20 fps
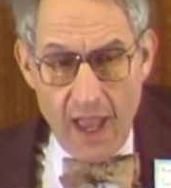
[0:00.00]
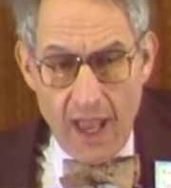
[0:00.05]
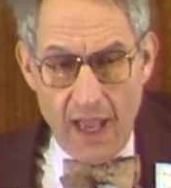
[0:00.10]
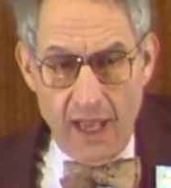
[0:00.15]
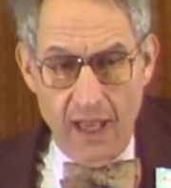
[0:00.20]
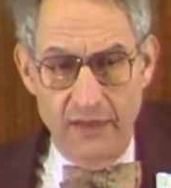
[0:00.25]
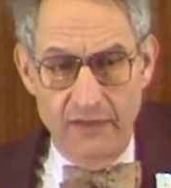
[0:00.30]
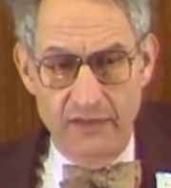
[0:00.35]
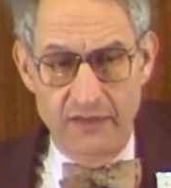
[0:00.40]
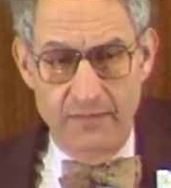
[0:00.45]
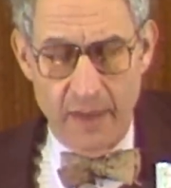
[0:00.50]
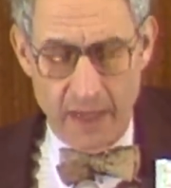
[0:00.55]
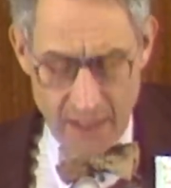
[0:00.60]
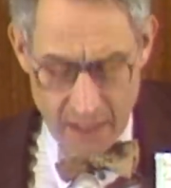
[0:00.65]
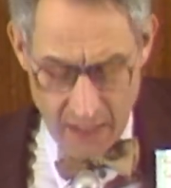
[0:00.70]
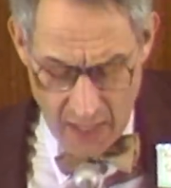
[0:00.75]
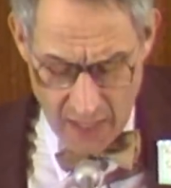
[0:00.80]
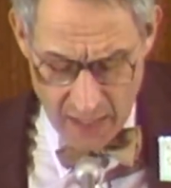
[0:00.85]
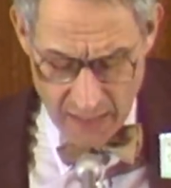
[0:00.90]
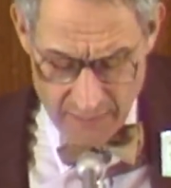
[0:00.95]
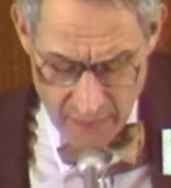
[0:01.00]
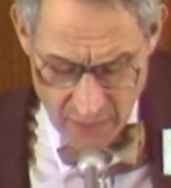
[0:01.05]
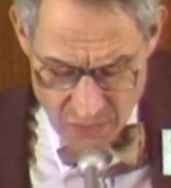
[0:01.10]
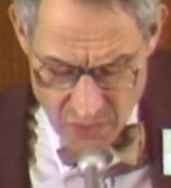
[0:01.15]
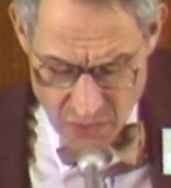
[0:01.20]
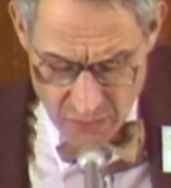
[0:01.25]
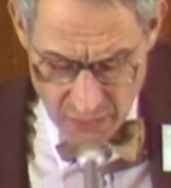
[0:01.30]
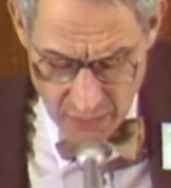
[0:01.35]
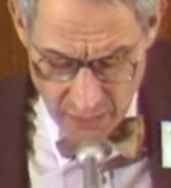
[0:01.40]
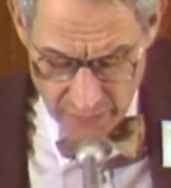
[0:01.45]
has been a
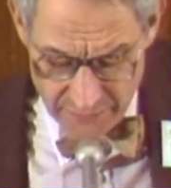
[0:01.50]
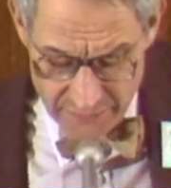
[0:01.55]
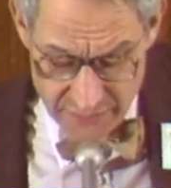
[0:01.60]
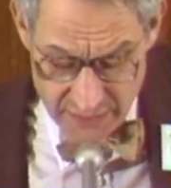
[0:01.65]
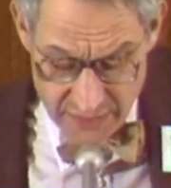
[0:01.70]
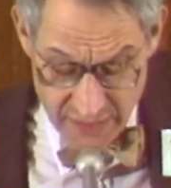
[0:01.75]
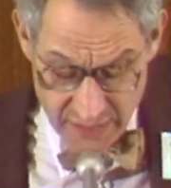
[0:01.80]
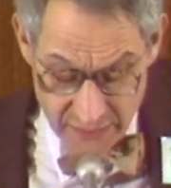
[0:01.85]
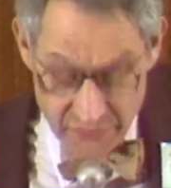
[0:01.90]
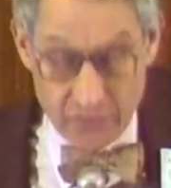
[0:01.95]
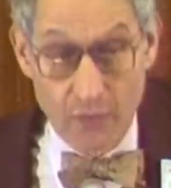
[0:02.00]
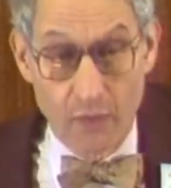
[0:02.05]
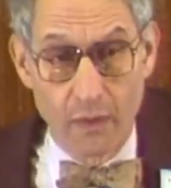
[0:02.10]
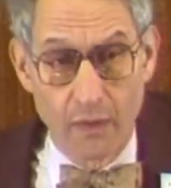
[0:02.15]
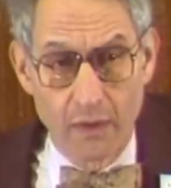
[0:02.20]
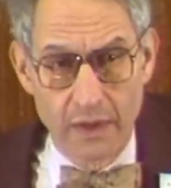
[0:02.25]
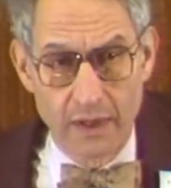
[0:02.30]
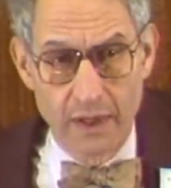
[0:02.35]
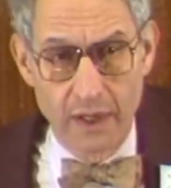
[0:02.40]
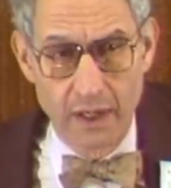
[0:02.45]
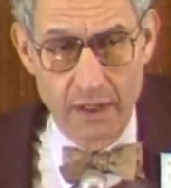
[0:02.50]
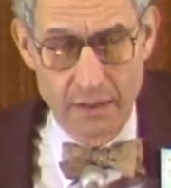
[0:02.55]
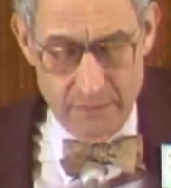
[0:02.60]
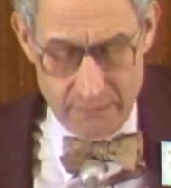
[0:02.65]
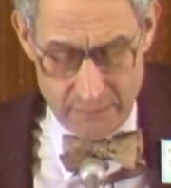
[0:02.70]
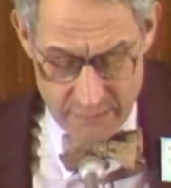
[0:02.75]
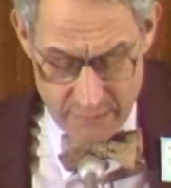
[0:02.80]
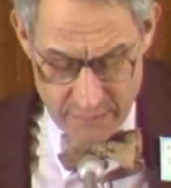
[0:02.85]
measure of disorder,